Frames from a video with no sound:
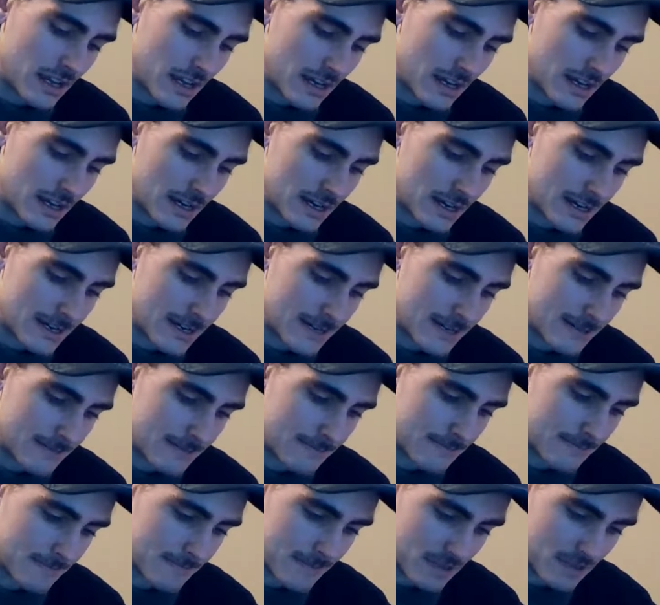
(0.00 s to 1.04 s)

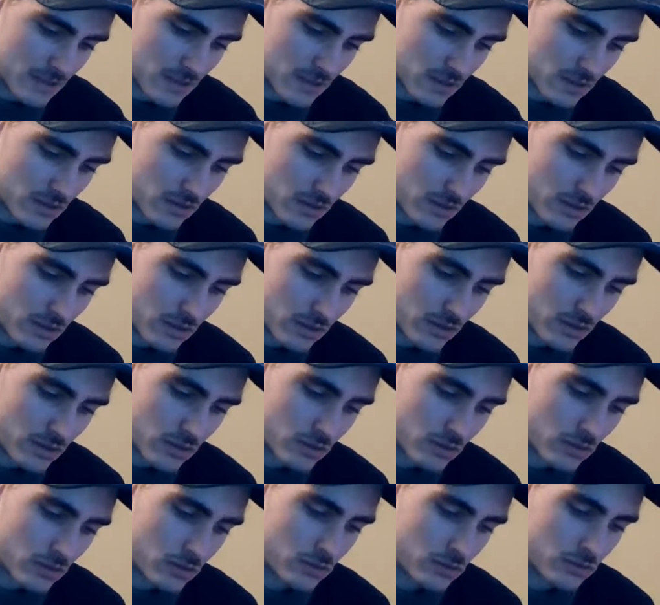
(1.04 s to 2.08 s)
Let's just go to the
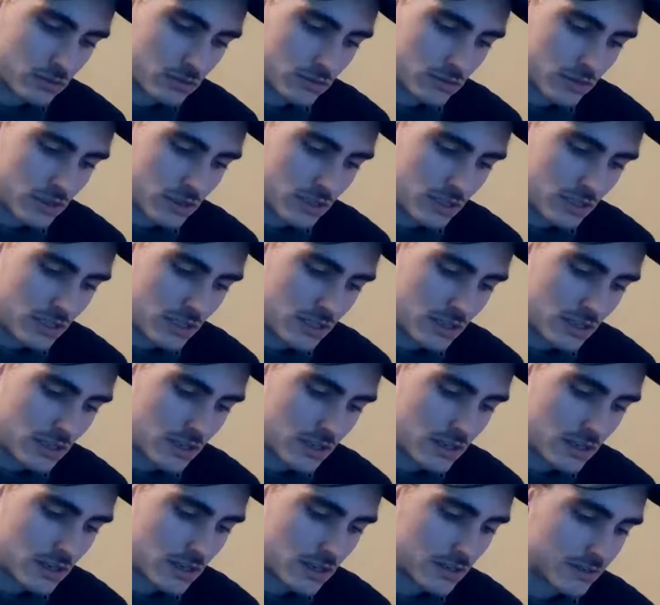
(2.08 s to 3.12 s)
totals
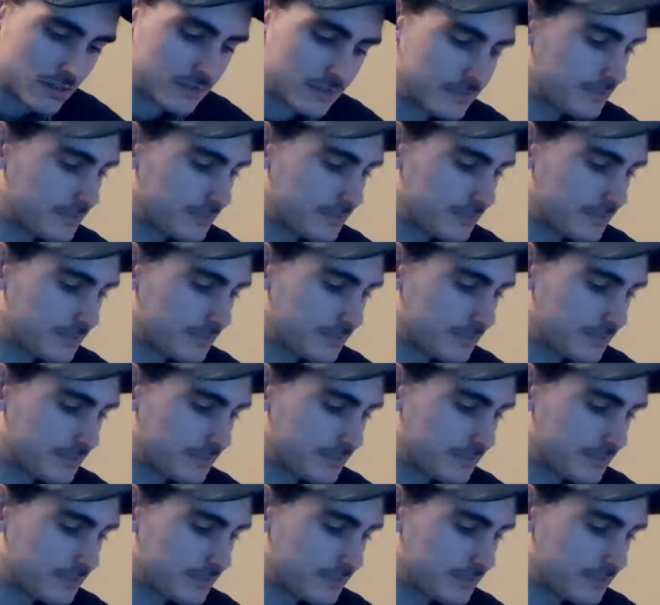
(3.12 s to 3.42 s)
here.